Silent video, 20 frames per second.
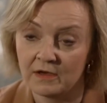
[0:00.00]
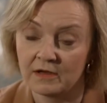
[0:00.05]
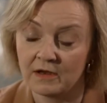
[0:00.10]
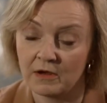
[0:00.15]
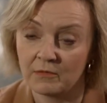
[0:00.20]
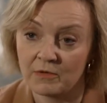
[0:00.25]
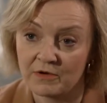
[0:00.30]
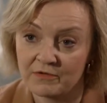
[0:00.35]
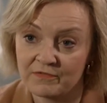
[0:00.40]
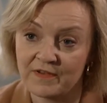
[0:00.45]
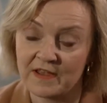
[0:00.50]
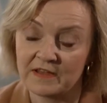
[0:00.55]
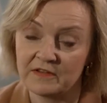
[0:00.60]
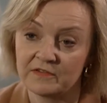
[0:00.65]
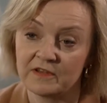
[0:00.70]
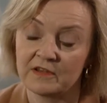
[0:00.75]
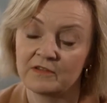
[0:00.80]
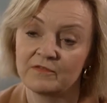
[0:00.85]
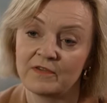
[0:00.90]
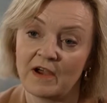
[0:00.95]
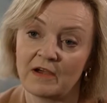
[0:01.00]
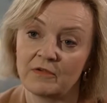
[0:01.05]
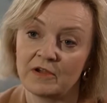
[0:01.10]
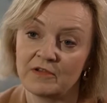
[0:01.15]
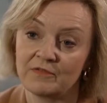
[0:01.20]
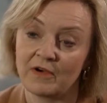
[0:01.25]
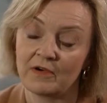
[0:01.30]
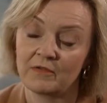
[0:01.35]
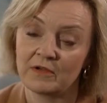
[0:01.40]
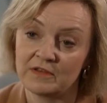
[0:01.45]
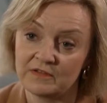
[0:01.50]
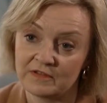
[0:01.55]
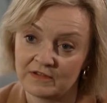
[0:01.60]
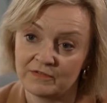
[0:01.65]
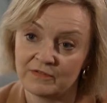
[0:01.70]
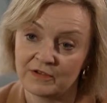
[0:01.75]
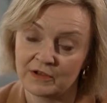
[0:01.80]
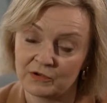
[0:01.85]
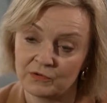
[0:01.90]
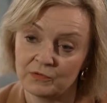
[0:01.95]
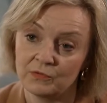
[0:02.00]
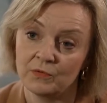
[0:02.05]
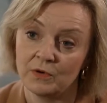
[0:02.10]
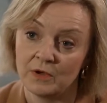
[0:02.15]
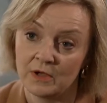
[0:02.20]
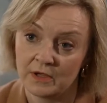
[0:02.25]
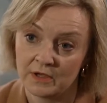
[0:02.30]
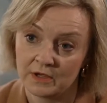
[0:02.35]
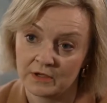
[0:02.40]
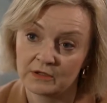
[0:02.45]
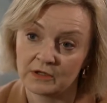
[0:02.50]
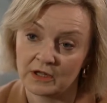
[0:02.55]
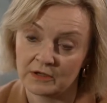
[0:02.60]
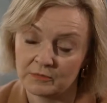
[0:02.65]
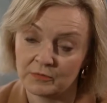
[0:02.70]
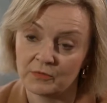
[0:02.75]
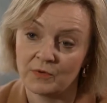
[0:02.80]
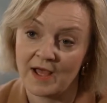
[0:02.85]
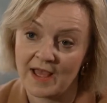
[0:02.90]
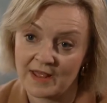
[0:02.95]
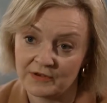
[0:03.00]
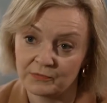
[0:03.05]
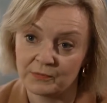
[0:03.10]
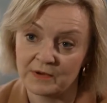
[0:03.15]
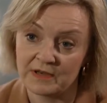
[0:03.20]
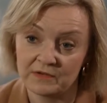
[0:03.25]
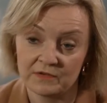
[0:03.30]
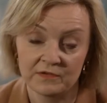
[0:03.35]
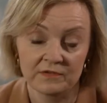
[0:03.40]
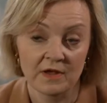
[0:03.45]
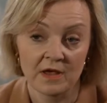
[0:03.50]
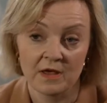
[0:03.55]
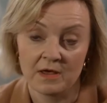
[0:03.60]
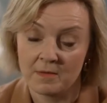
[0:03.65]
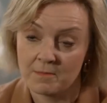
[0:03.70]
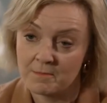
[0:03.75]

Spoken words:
You know, we're facing very, very difficult global headwinds.